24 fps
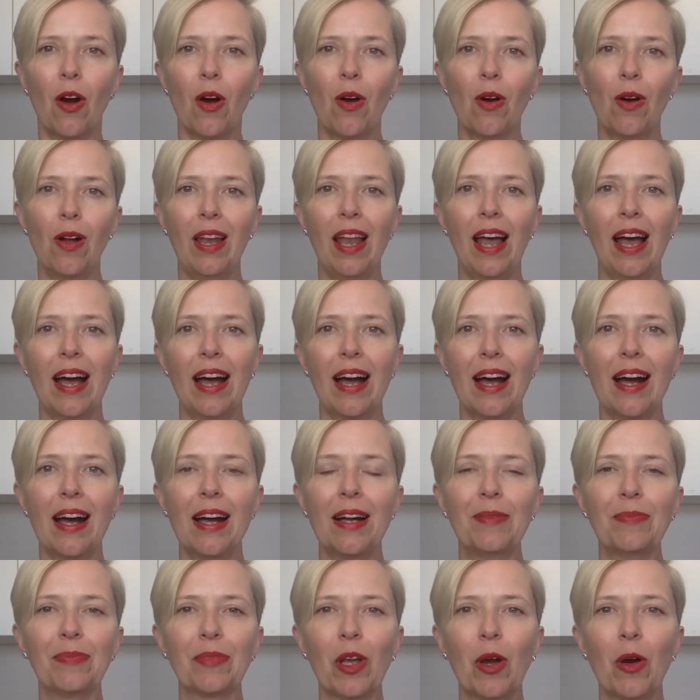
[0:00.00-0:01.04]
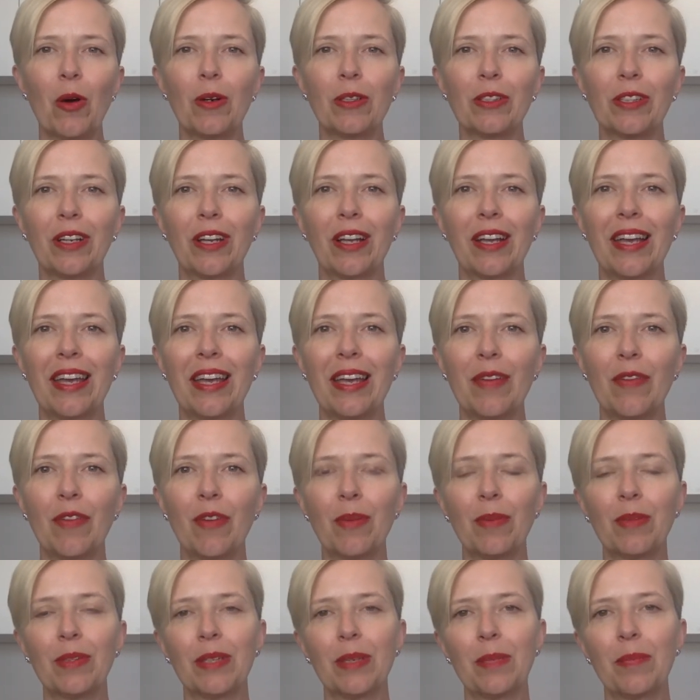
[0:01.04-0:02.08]
Hola, Orsolya here
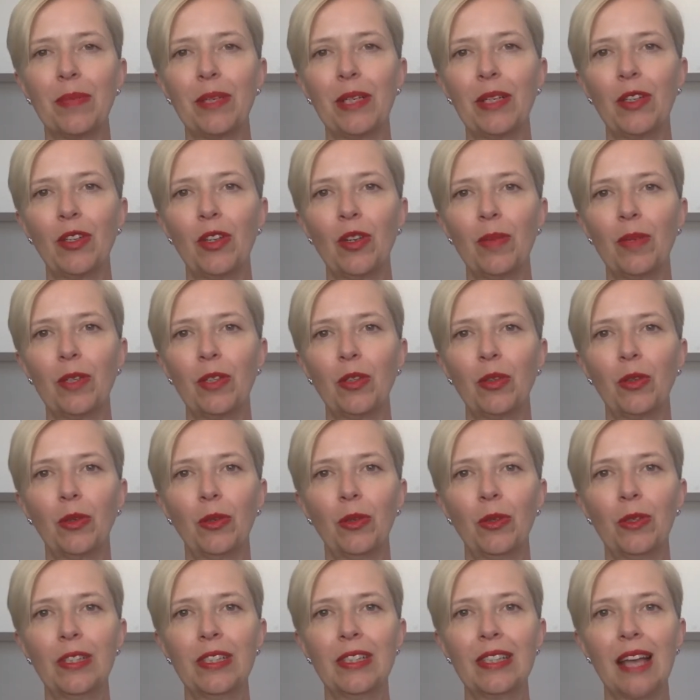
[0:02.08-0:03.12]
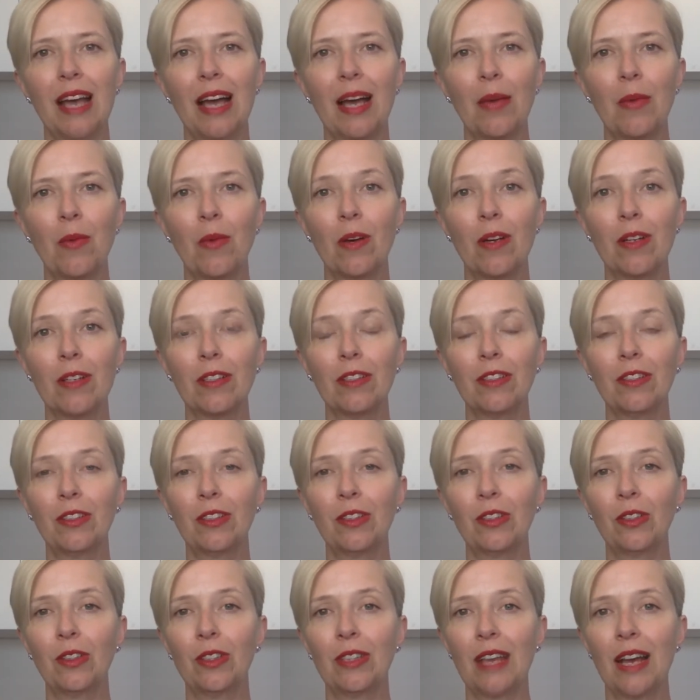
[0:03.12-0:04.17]
from Simply Cuba Tours. I
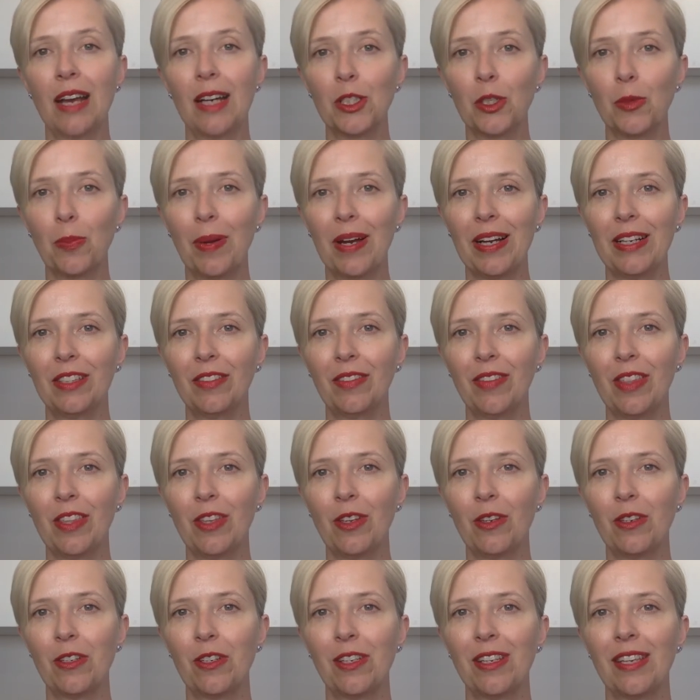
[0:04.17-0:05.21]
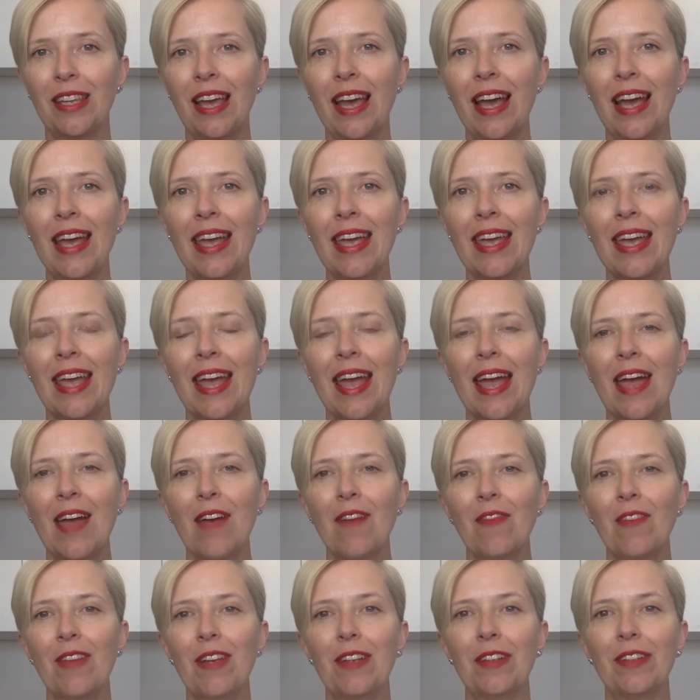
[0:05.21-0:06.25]
wanted to touch base with you today
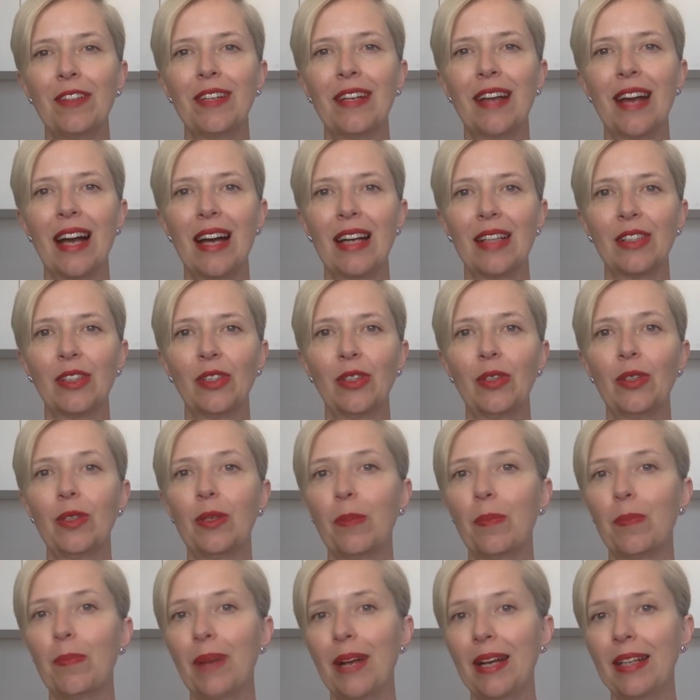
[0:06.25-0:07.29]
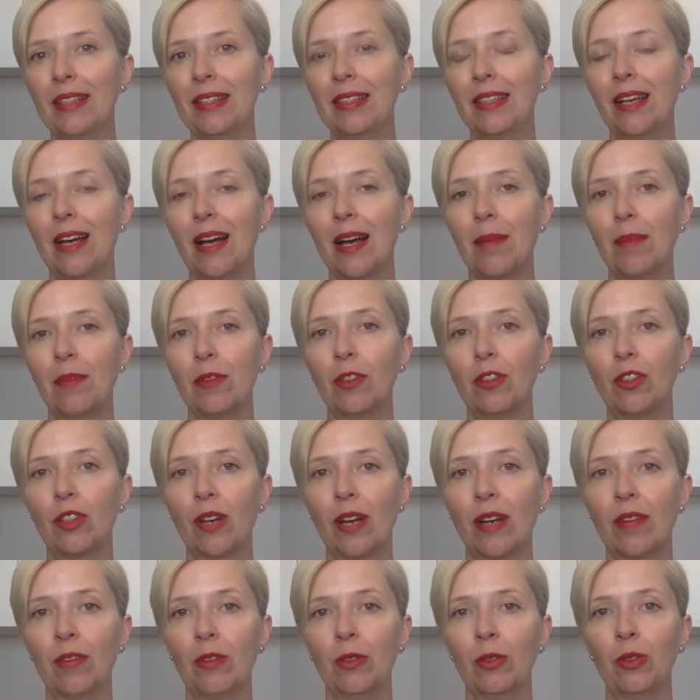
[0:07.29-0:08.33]
with regard to the best time to
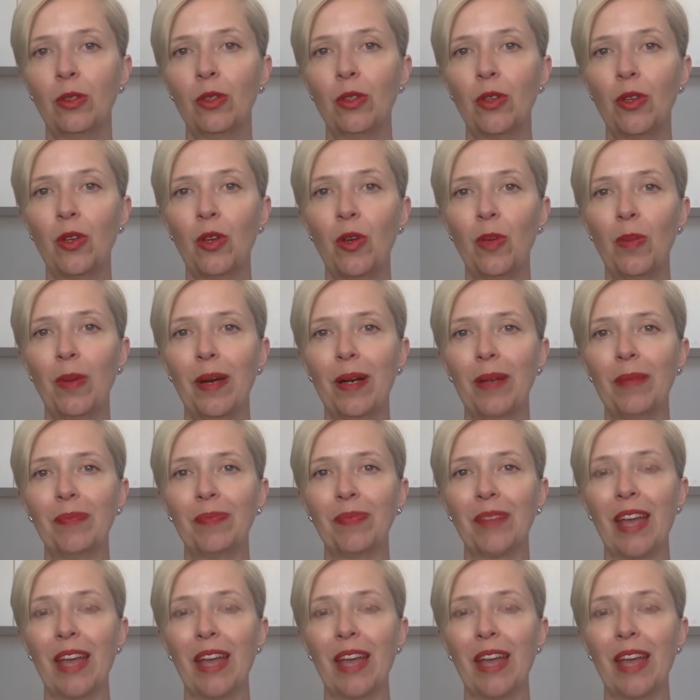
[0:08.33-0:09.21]
travel to Cuba.